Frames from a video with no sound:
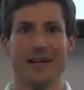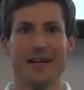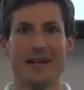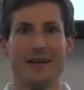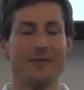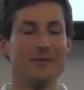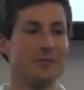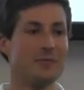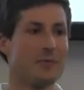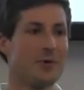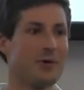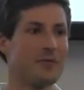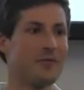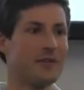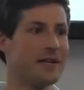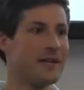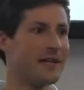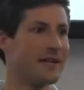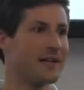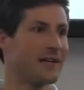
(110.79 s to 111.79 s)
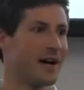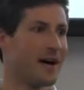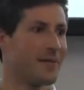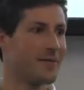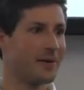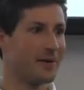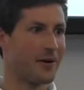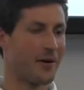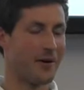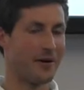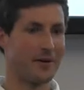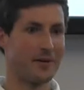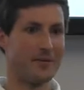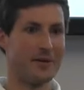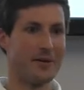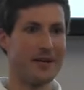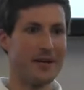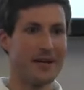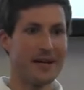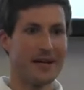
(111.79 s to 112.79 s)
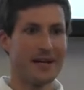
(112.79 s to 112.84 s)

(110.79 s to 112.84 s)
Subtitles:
It was more of an economic argument.